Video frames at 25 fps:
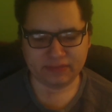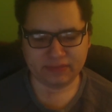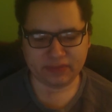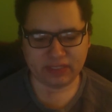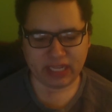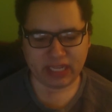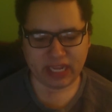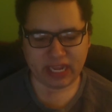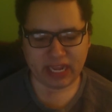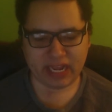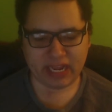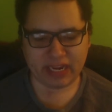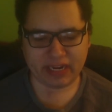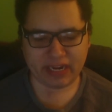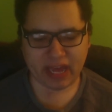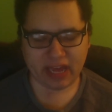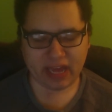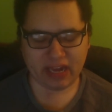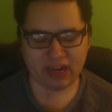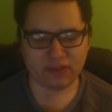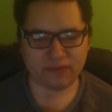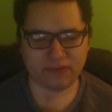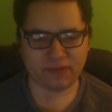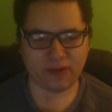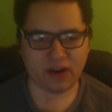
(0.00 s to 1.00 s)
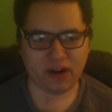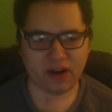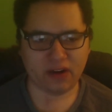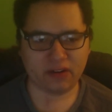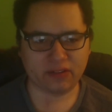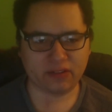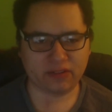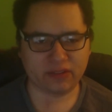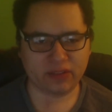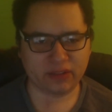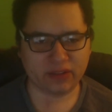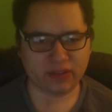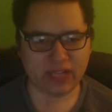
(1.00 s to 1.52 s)
And
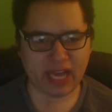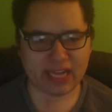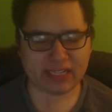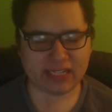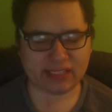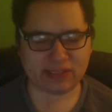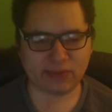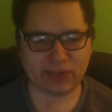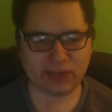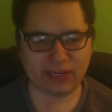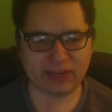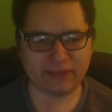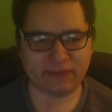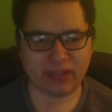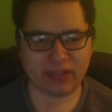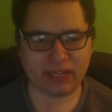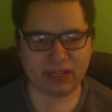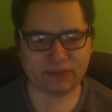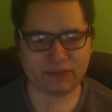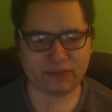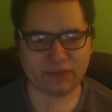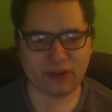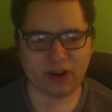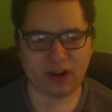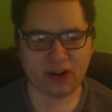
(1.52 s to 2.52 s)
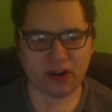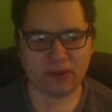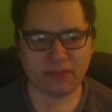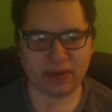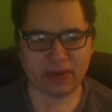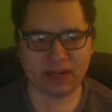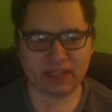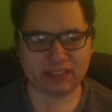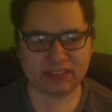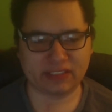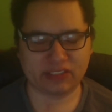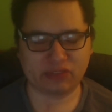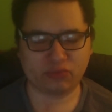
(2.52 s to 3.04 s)
LFR, the last wing of LFR, but
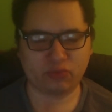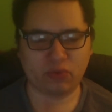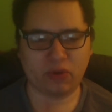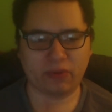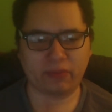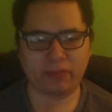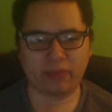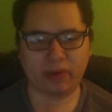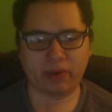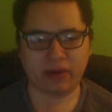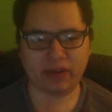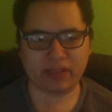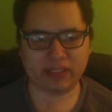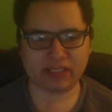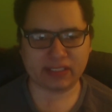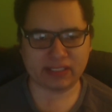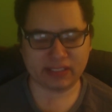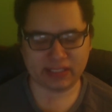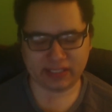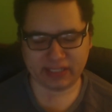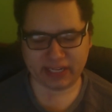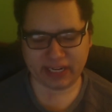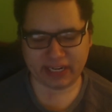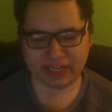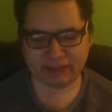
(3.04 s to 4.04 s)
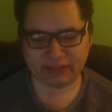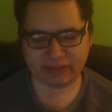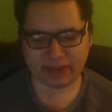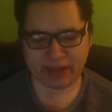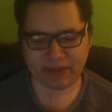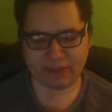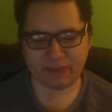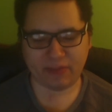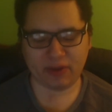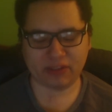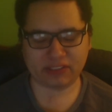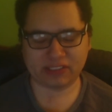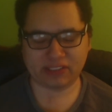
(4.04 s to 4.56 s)
it's just one boss, and
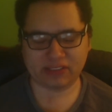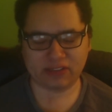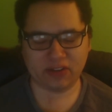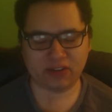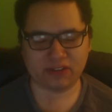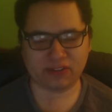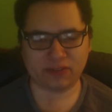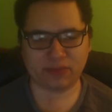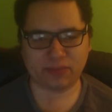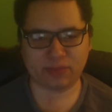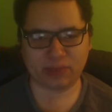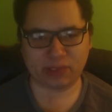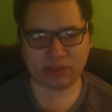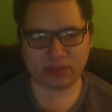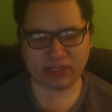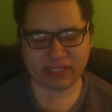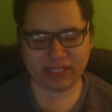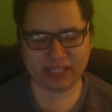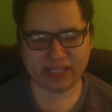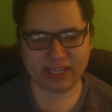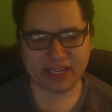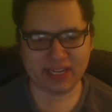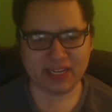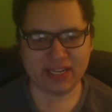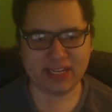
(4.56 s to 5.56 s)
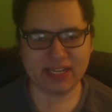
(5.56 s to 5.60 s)
that boss is also broken.